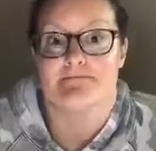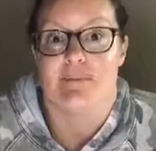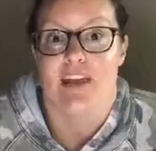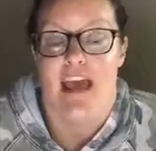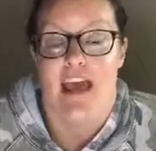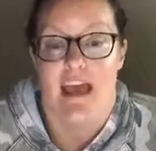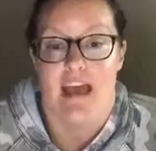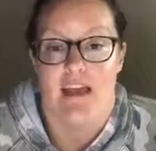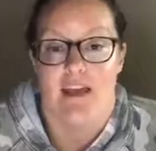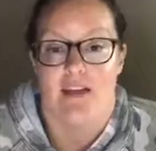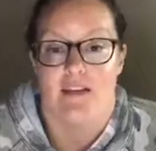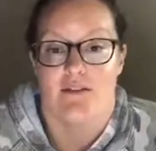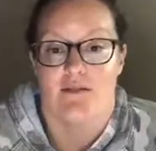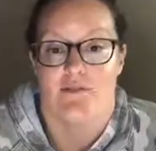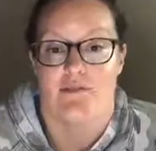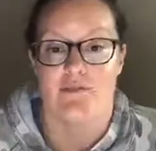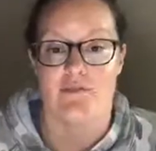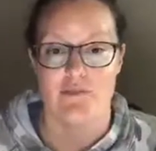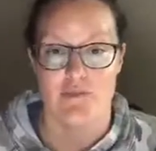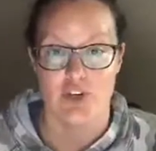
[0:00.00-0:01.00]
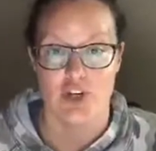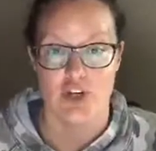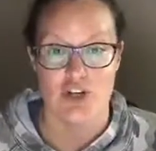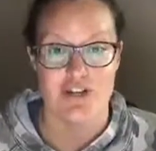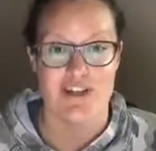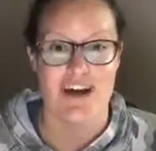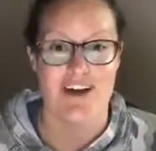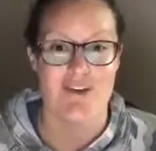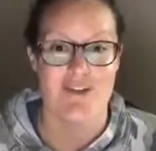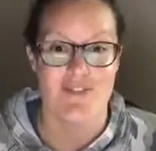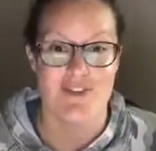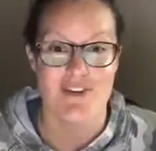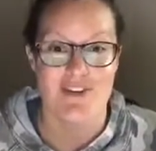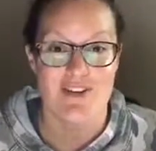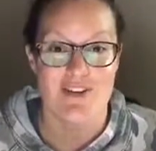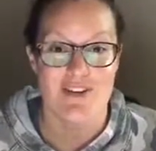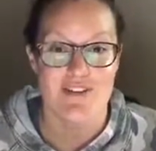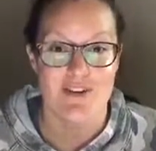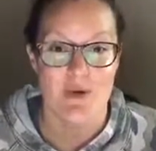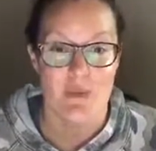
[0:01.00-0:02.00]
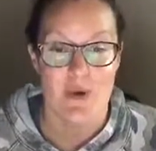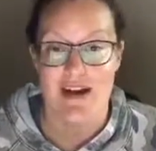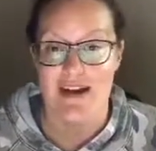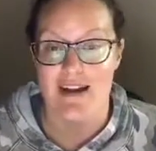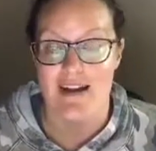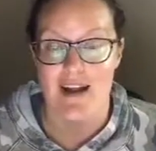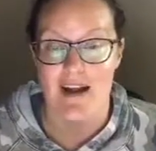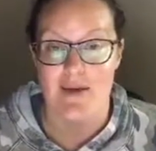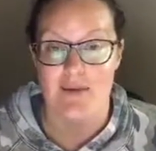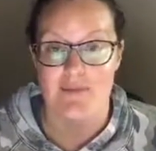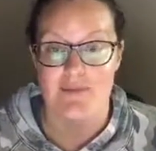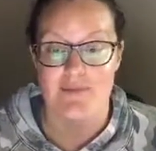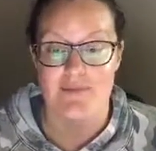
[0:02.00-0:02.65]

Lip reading: hey, you're allowed to feel a different way today.